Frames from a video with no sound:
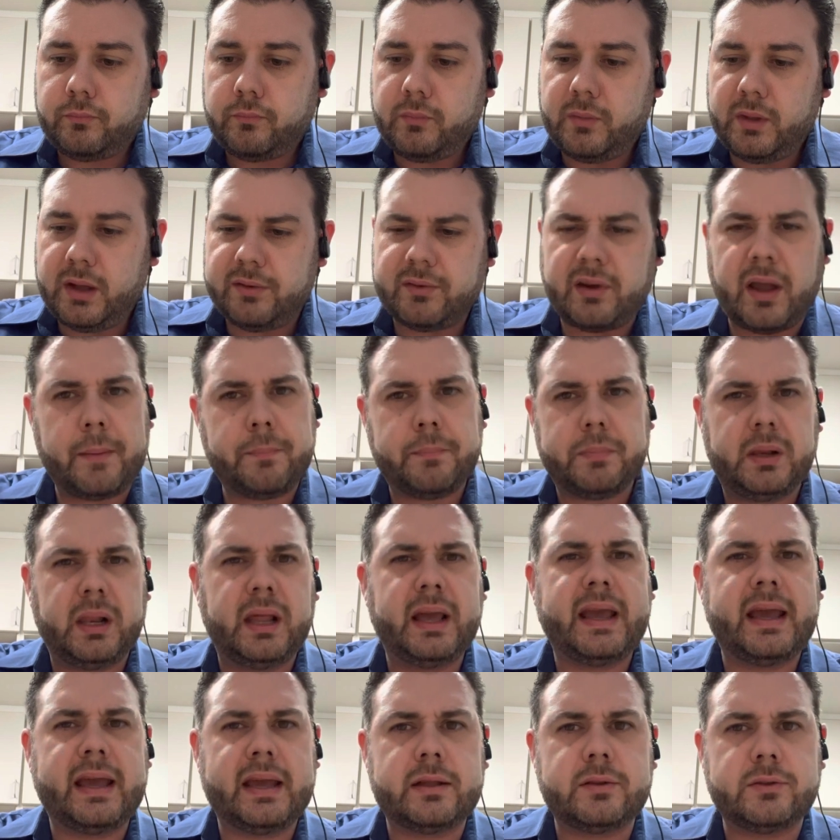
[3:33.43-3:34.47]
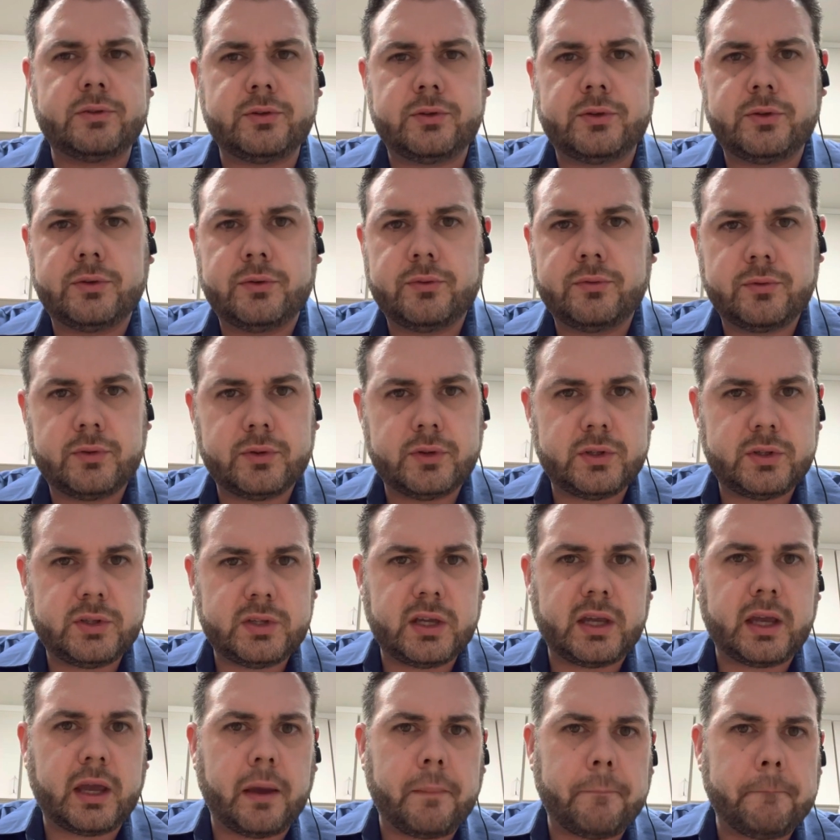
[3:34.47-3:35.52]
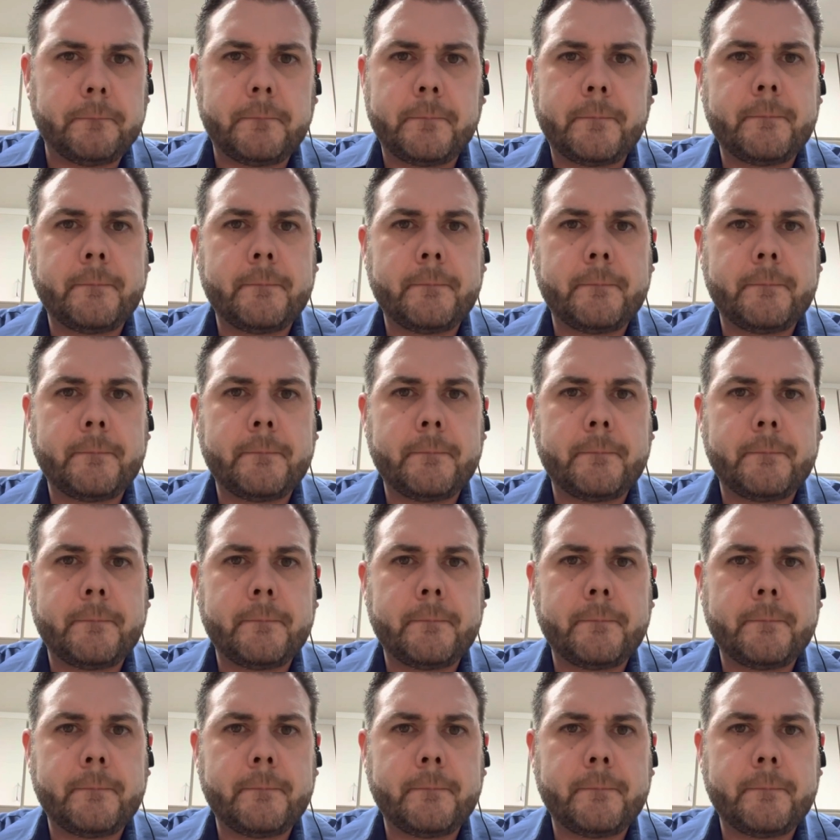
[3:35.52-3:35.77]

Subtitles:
I've got plans for the singing